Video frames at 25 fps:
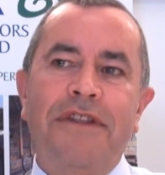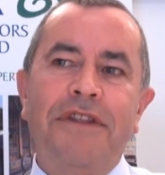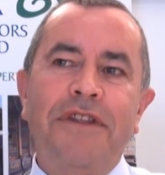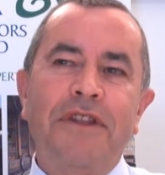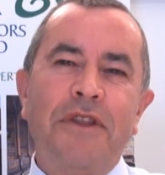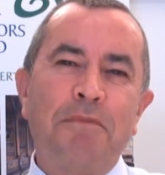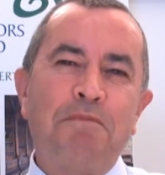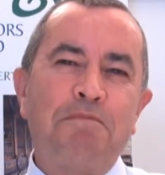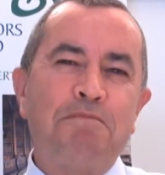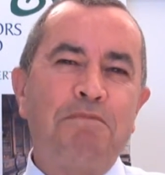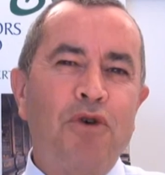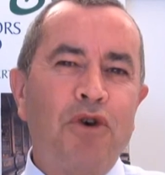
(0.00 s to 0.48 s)

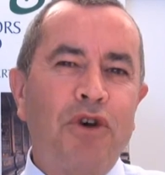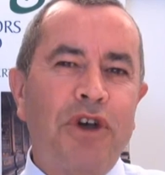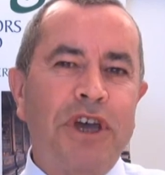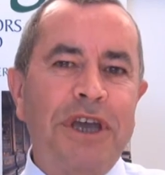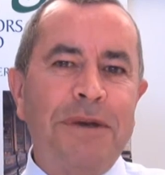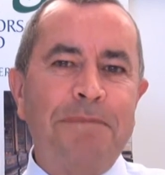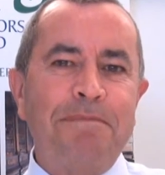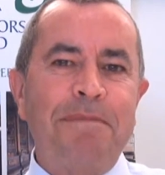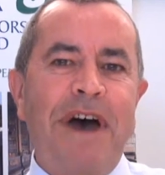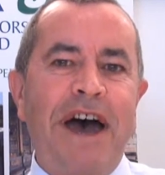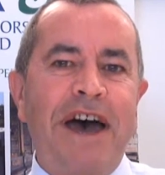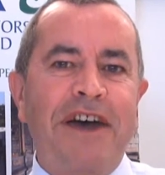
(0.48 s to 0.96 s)
The
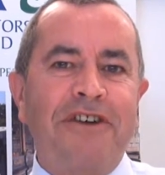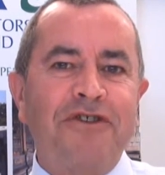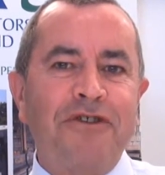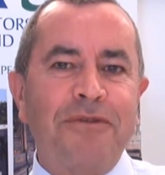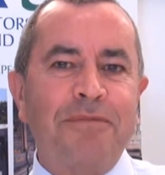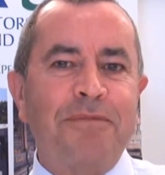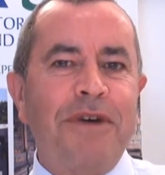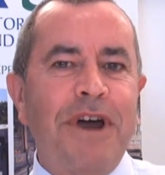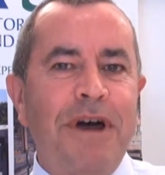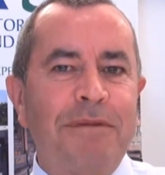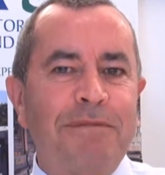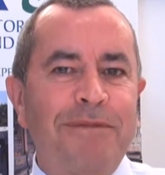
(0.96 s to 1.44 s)
booking
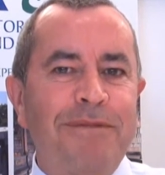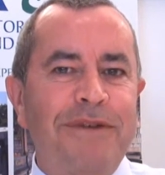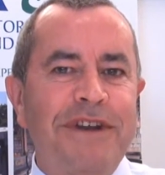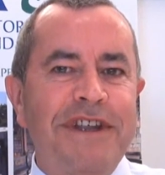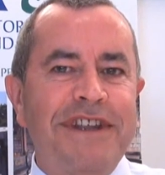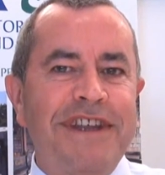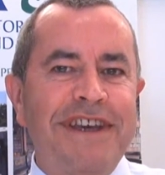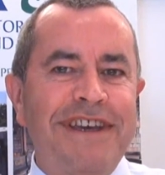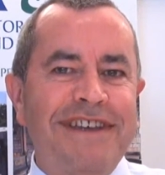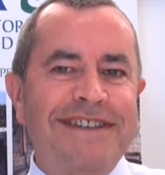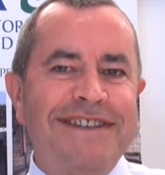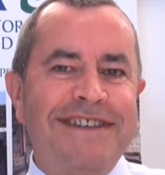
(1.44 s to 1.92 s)
pattern probably
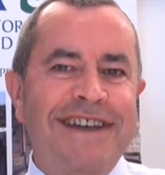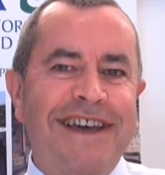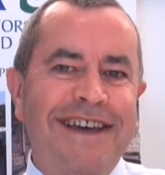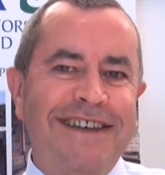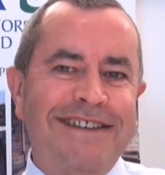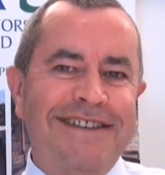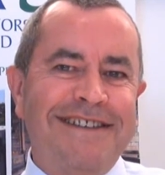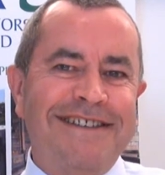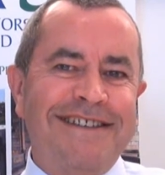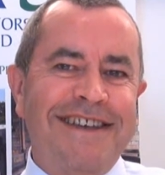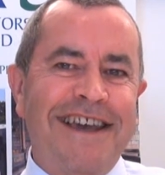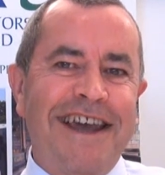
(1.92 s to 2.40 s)
these
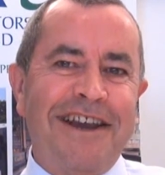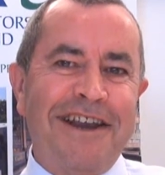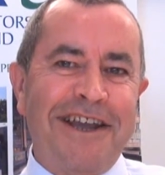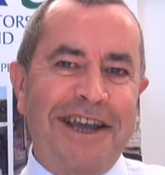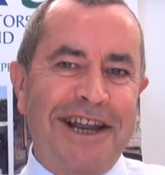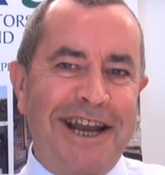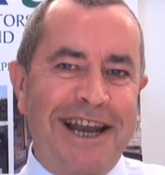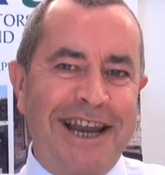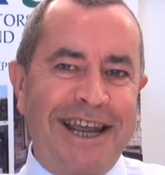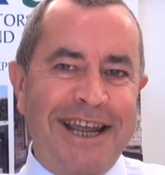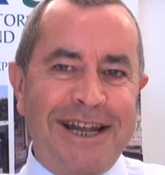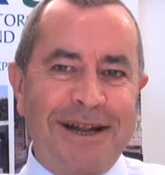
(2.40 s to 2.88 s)
days is getting
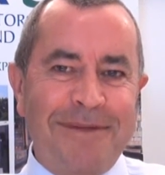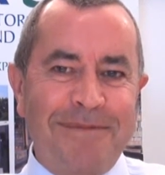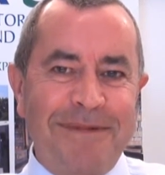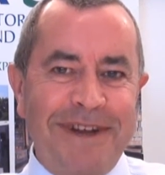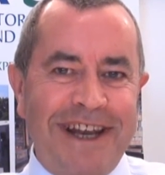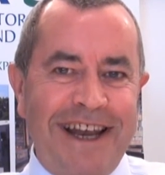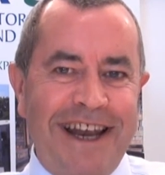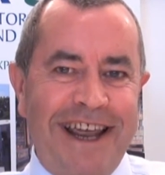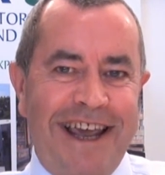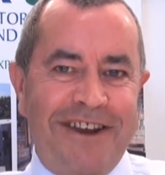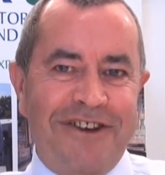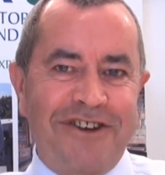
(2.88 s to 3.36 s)
a little
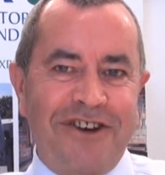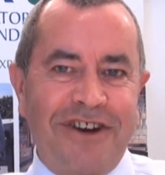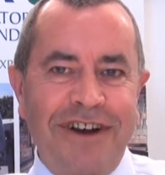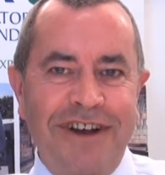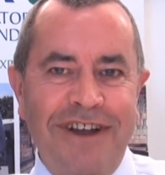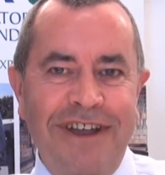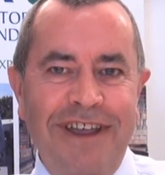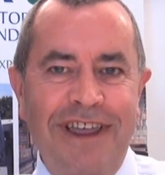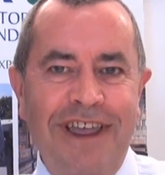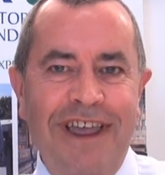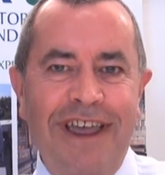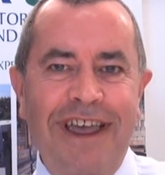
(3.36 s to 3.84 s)
bit later.
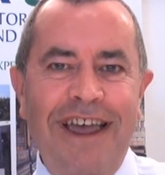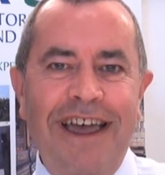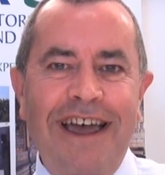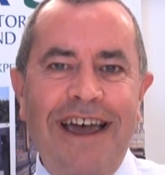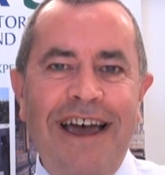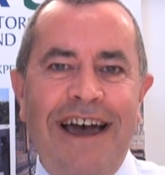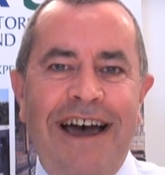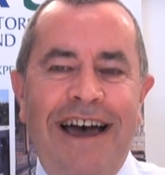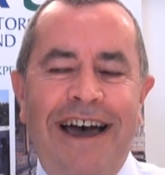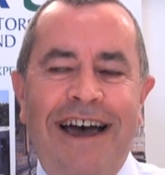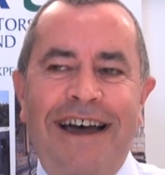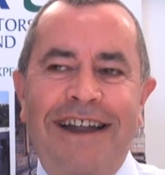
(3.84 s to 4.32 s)

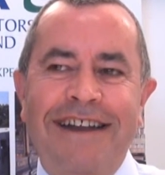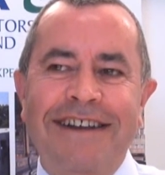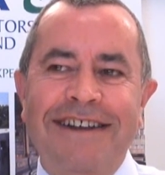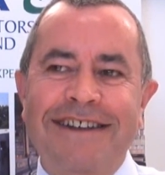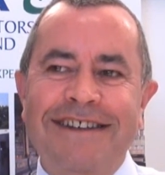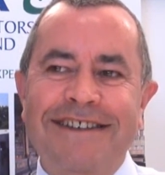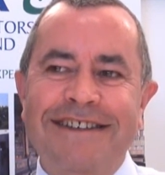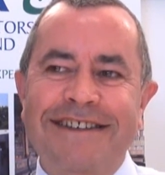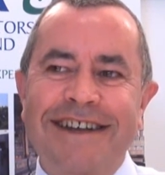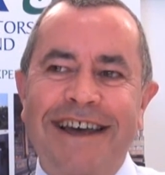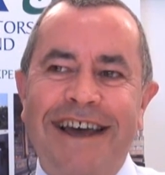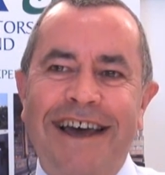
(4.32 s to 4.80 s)

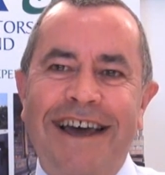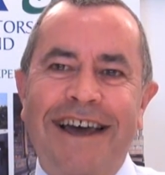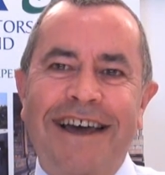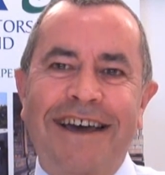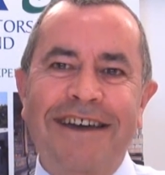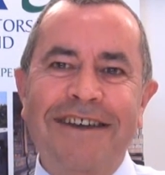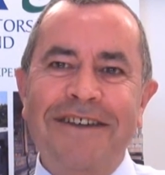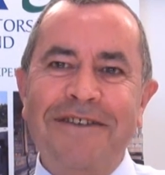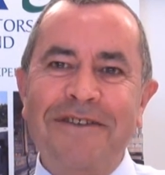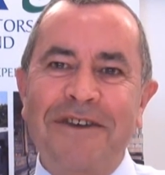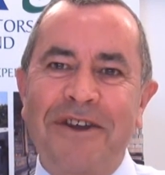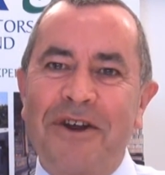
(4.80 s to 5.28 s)
And
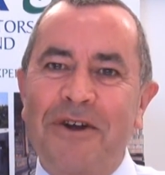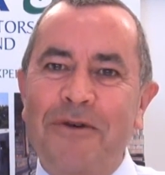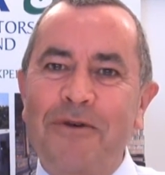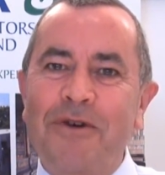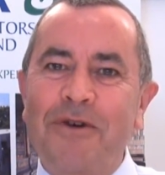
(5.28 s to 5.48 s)
you know,